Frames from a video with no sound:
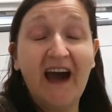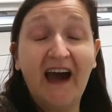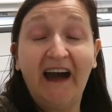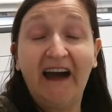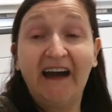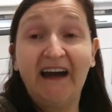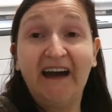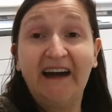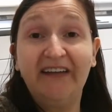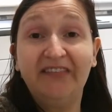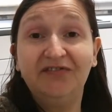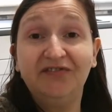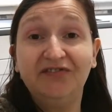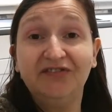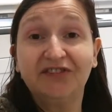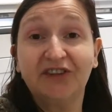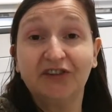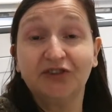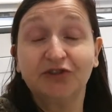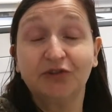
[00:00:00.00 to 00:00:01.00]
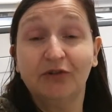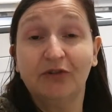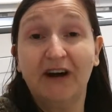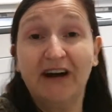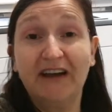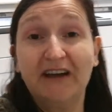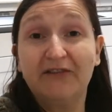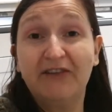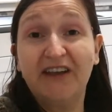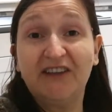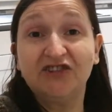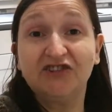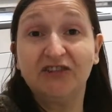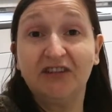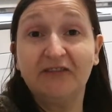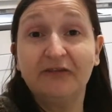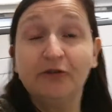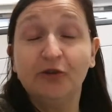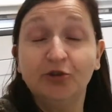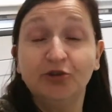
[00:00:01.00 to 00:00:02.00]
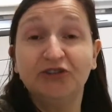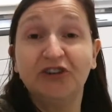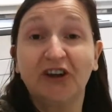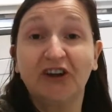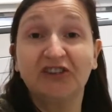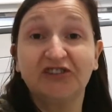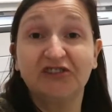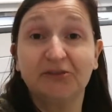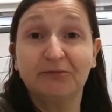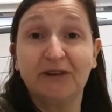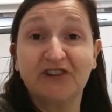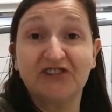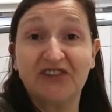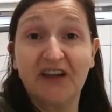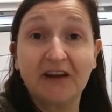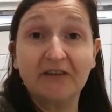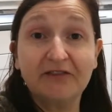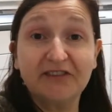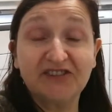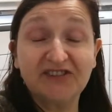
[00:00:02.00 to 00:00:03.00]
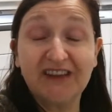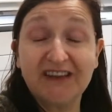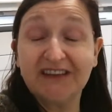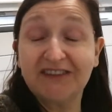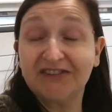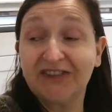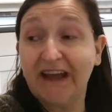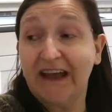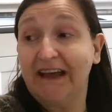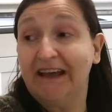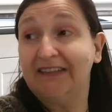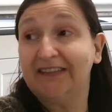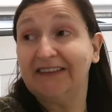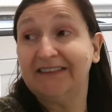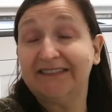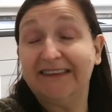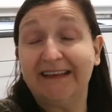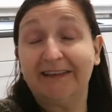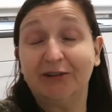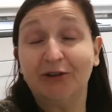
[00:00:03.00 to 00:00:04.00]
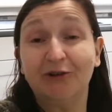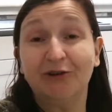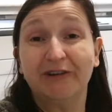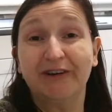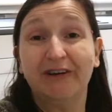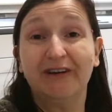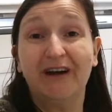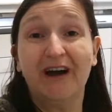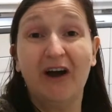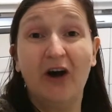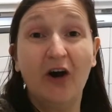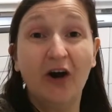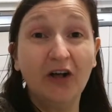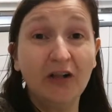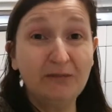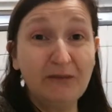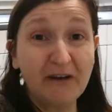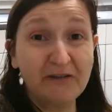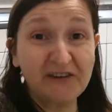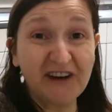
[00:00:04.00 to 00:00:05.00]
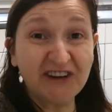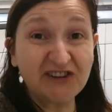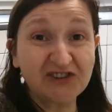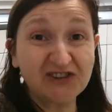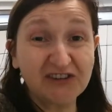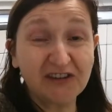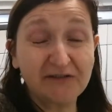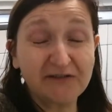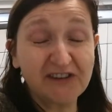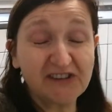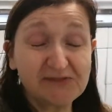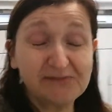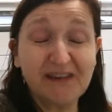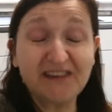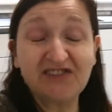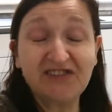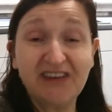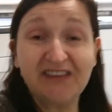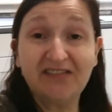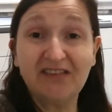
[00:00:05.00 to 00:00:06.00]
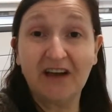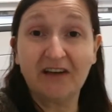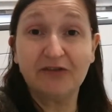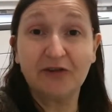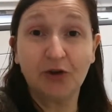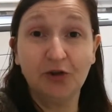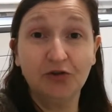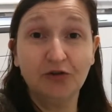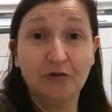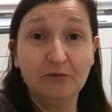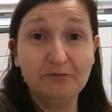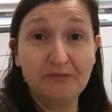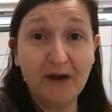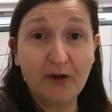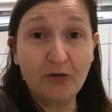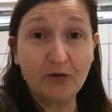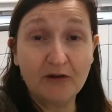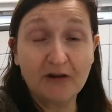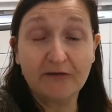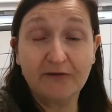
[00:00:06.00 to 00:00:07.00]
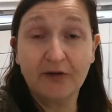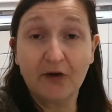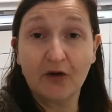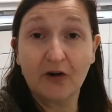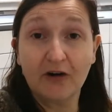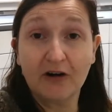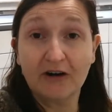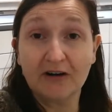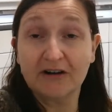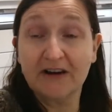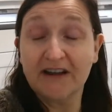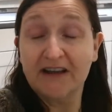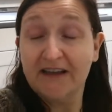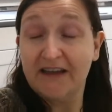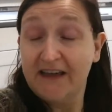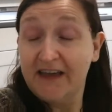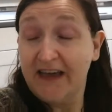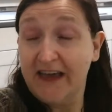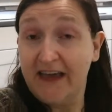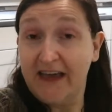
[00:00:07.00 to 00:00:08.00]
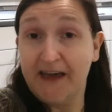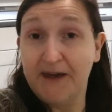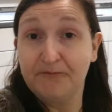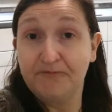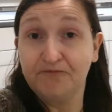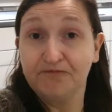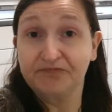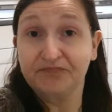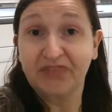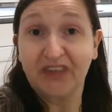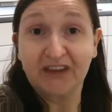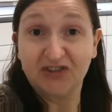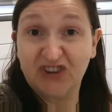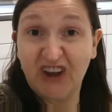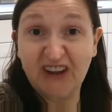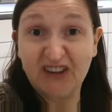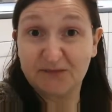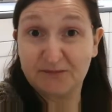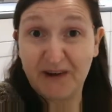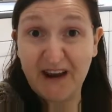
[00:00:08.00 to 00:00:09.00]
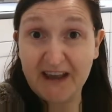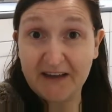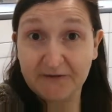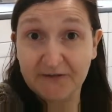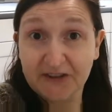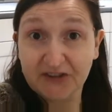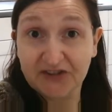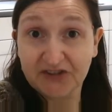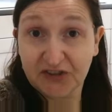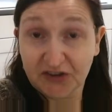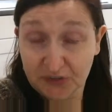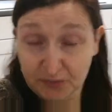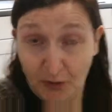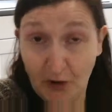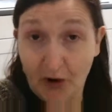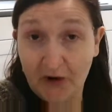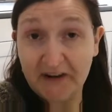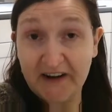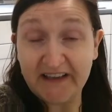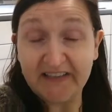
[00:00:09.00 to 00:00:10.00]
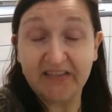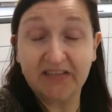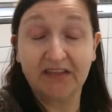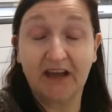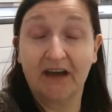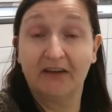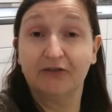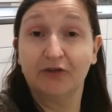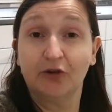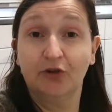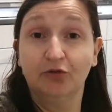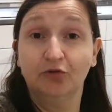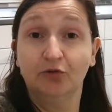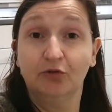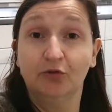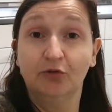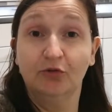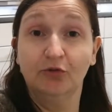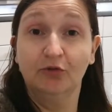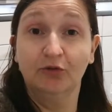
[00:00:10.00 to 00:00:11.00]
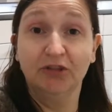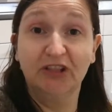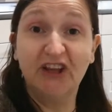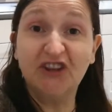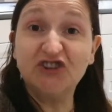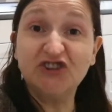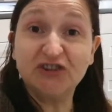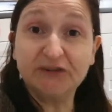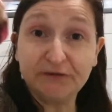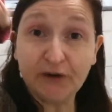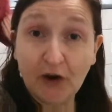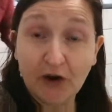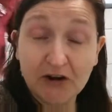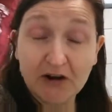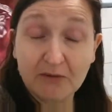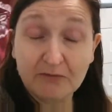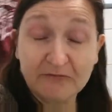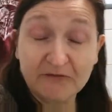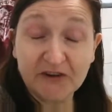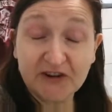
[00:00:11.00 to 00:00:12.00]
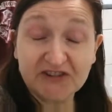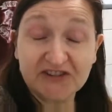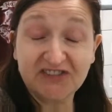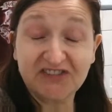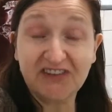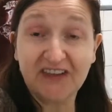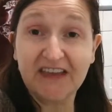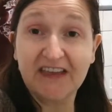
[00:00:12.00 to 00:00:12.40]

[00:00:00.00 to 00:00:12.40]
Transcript: And so I eventually phoned customer services and I said, look, all my fridge stuff is missing. I've got no milk for um, Jack's breakfast this morning. I've got no lunch for him for today.